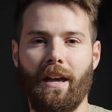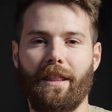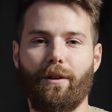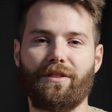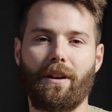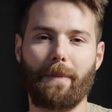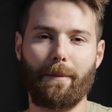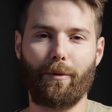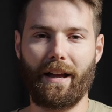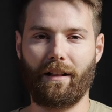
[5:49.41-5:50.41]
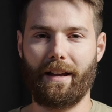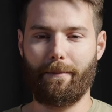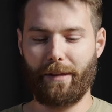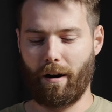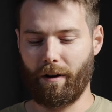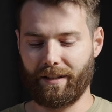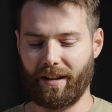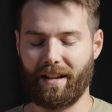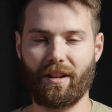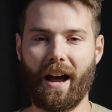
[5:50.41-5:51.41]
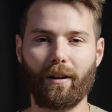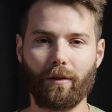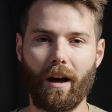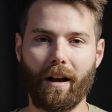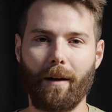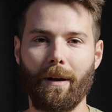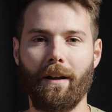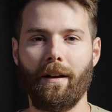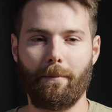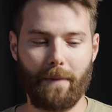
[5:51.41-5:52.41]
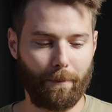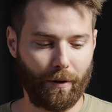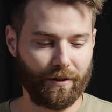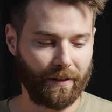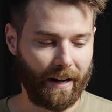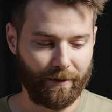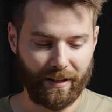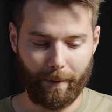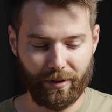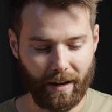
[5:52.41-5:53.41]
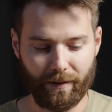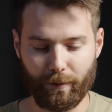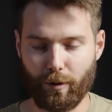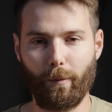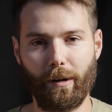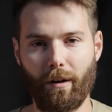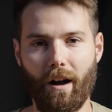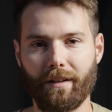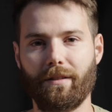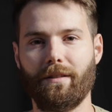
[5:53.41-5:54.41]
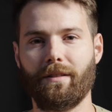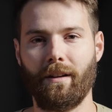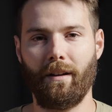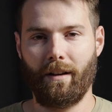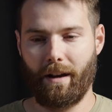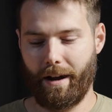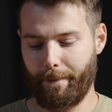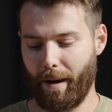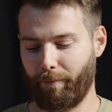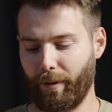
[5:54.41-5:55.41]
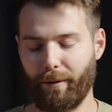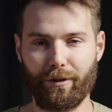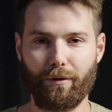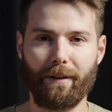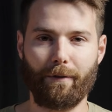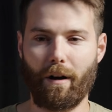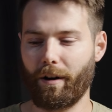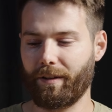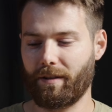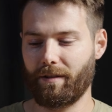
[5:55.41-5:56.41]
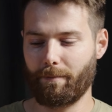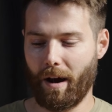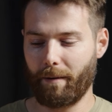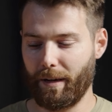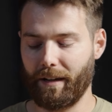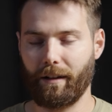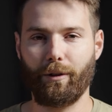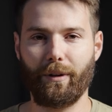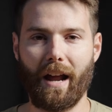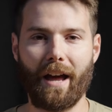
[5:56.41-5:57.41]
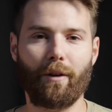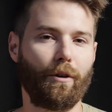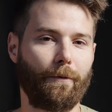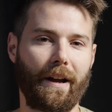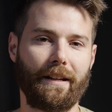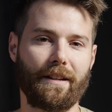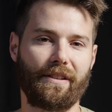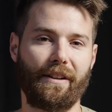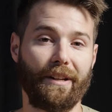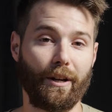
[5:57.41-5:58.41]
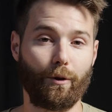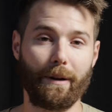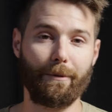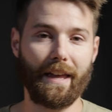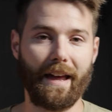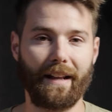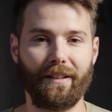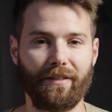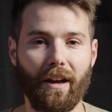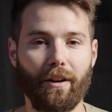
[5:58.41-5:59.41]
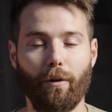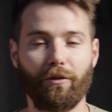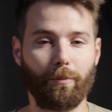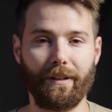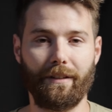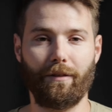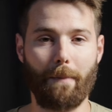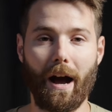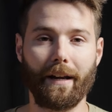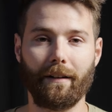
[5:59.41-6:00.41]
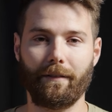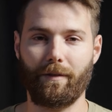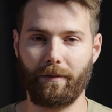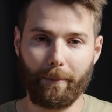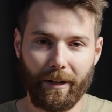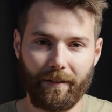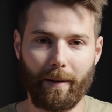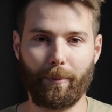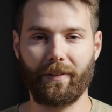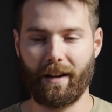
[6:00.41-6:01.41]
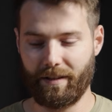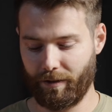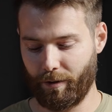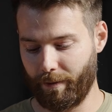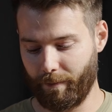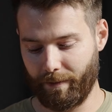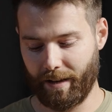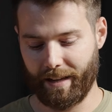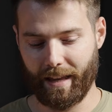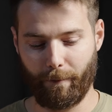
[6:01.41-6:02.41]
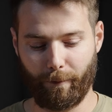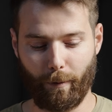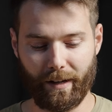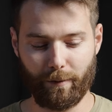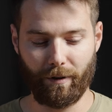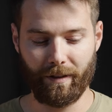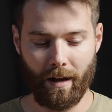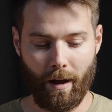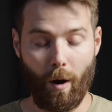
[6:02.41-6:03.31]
There are some people that claim the Argus has tighter lockup. Me personally, I have a sample size of 2 Wilcoxes. I've played with 2 different Arguses, mine being included. I don't know if I necessarily agree with that, at least not noticeably to mine. Limited sample size, so take that for what it's worth.